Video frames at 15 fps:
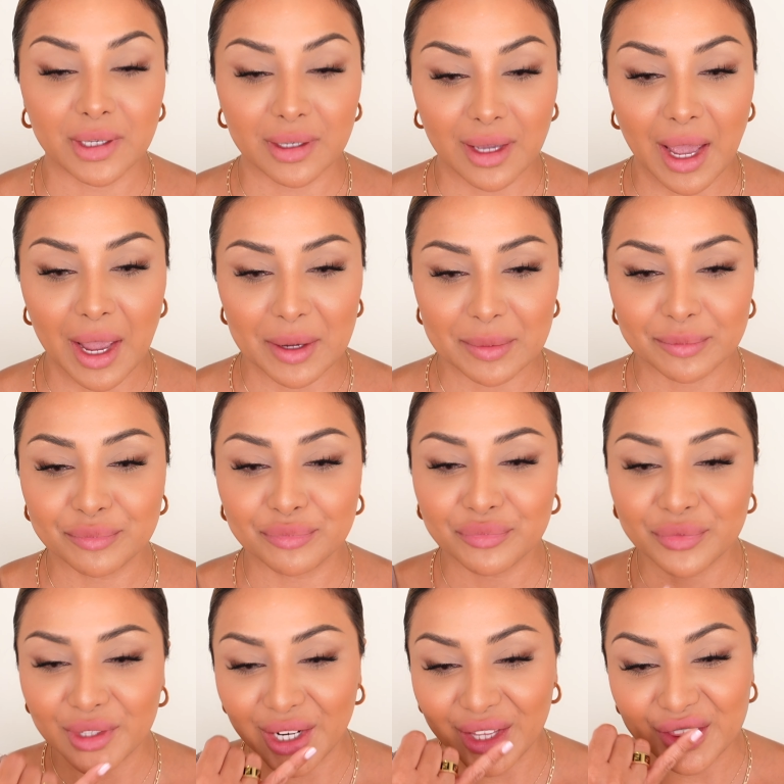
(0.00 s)
Okay,
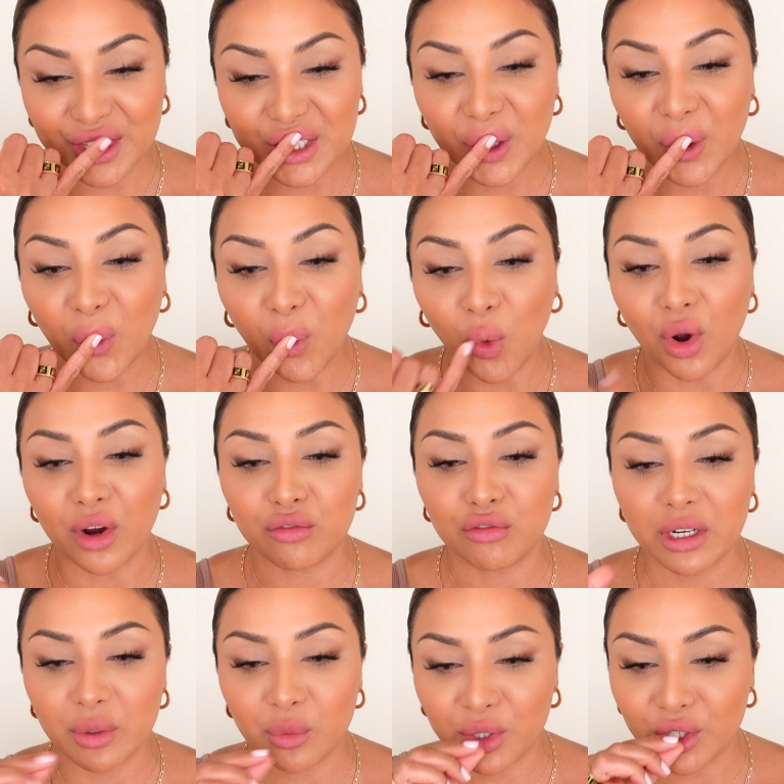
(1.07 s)
like this is what I
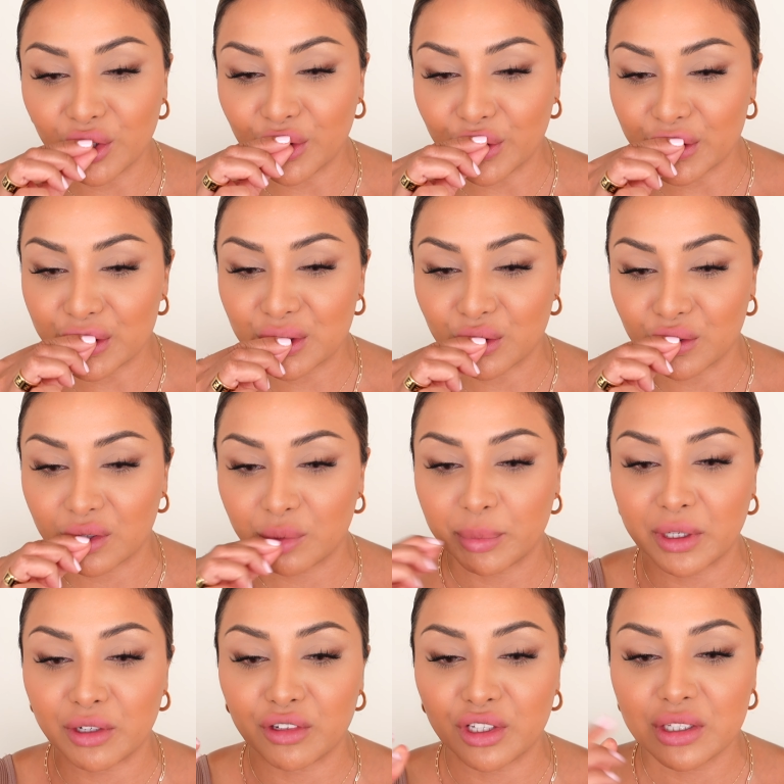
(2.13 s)
really want you guys to
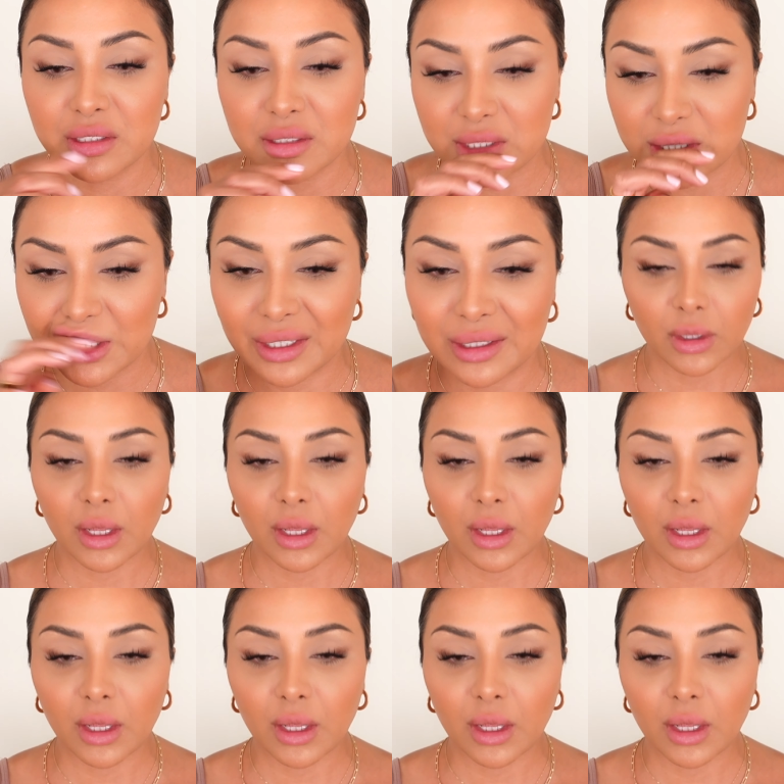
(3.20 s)
experience.